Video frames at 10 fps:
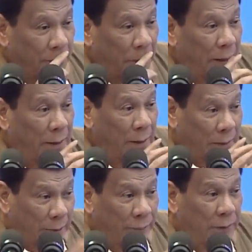
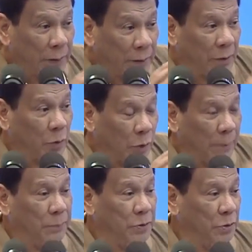pagka-graft and
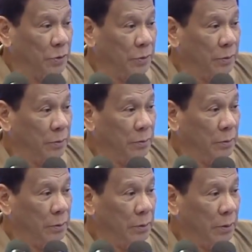corruption
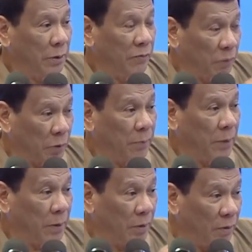
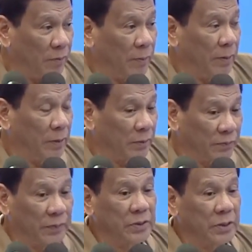involving government
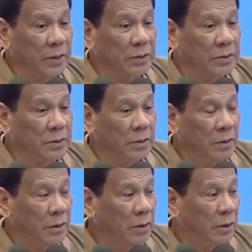officials,
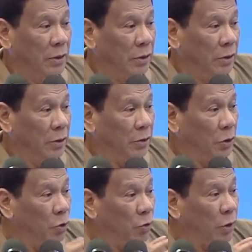
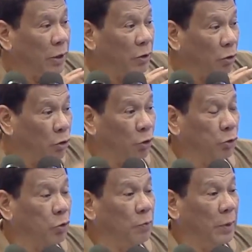you can go
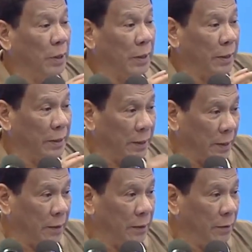to
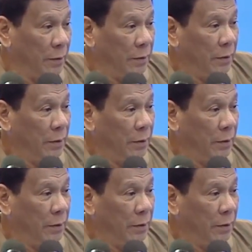Malacanang,